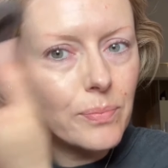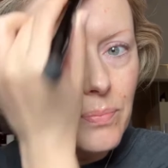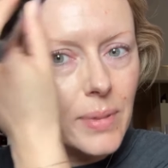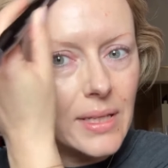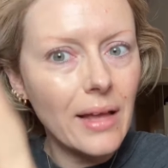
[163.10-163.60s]

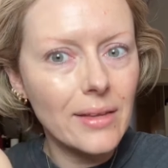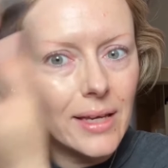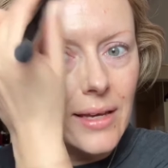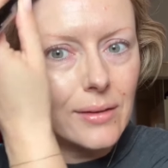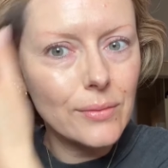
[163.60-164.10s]
be
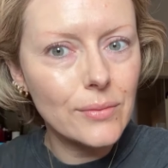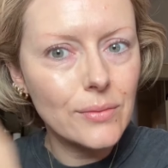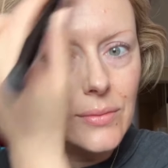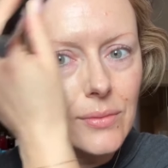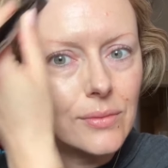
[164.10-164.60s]
delicate,
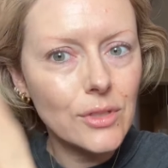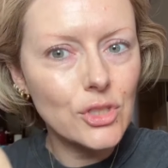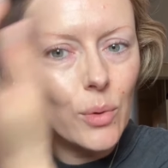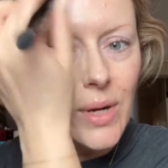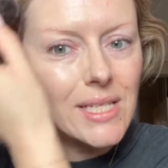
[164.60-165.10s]
because you
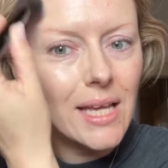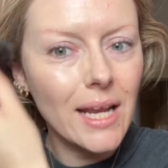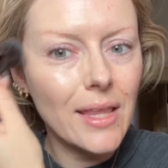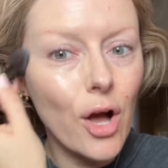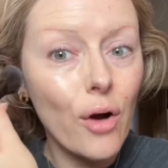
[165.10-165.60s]
don't want to take
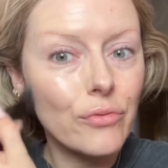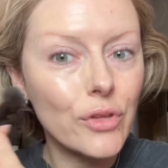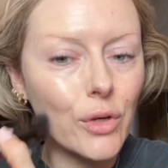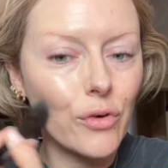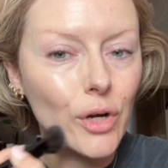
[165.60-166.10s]
anything off
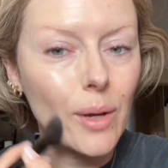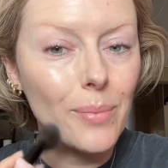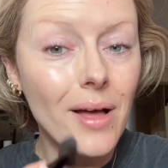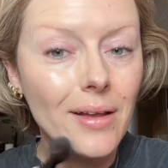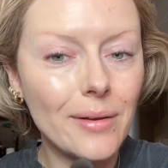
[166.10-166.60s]
that you've already
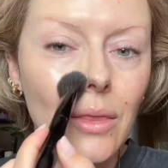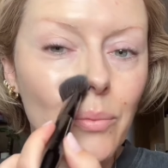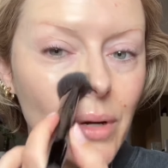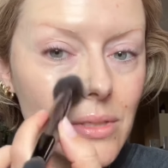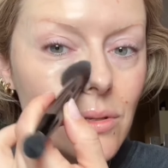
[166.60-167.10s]
applied. The
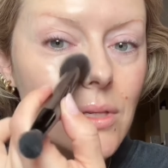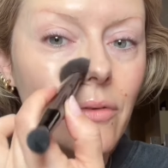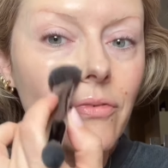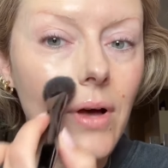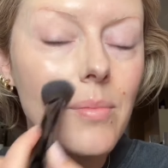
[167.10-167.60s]
bristles are
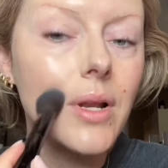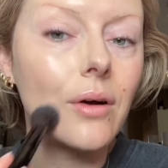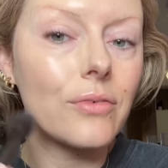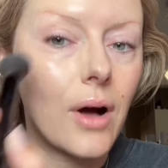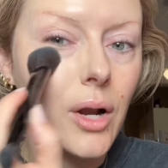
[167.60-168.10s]
firm
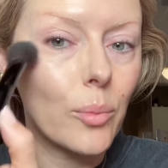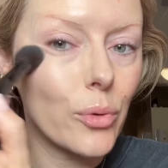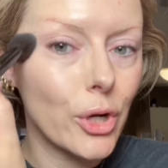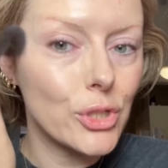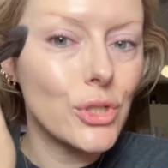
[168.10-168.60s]
enough on a
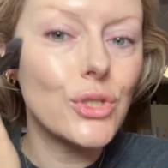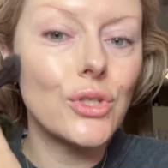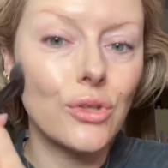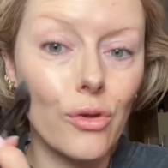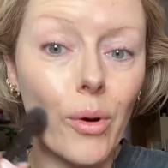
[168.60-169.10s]
brush to
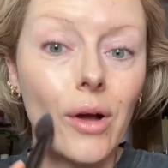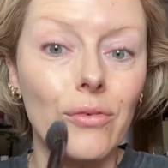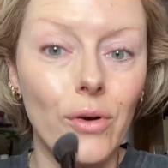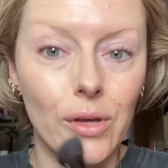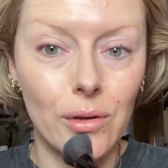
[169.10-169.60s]
do the work
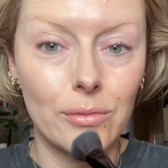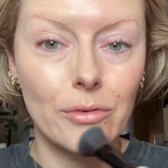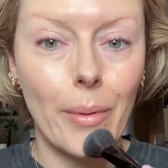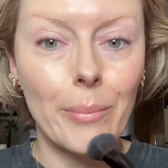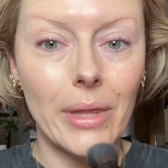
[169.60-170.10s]
for you,
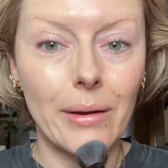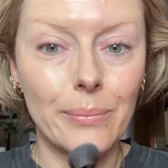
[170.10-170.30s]
remember that.